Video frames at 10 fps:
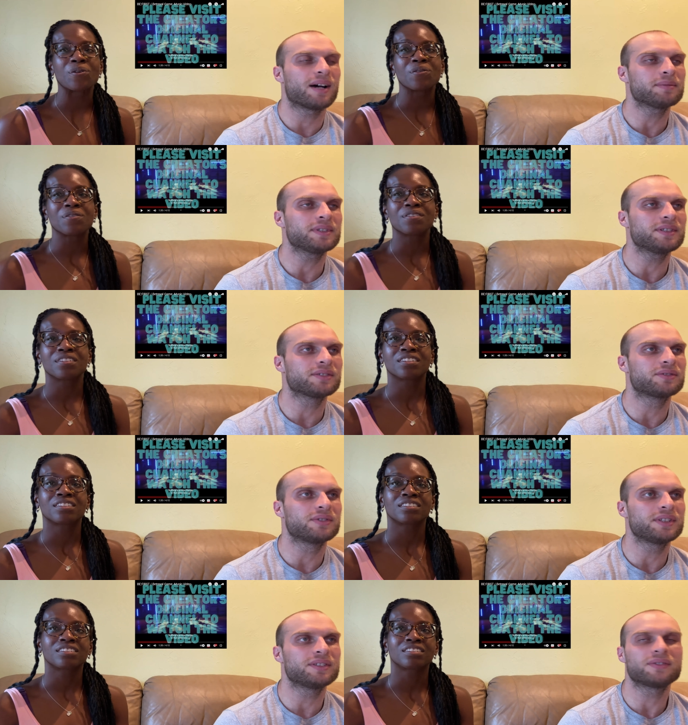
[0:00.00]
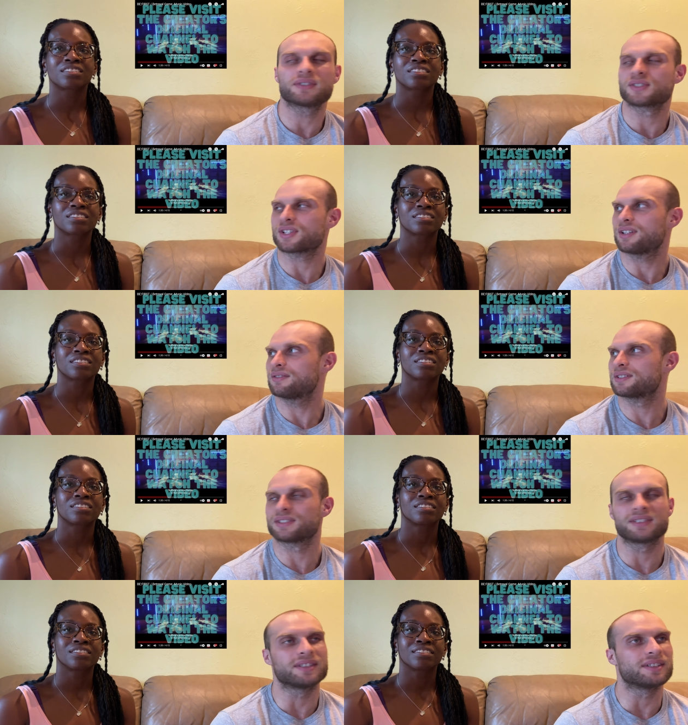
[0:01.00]
Speaker 1: I'm hearing three different genres in
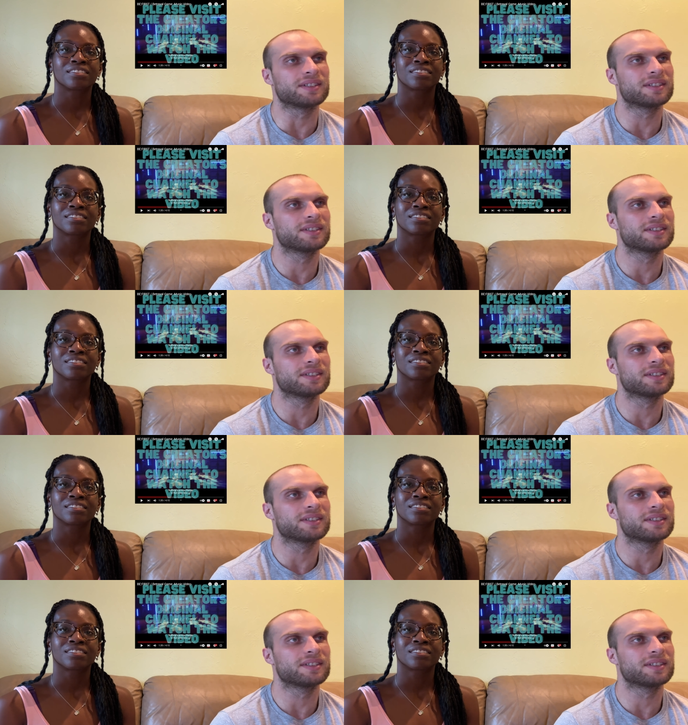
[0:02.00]
here.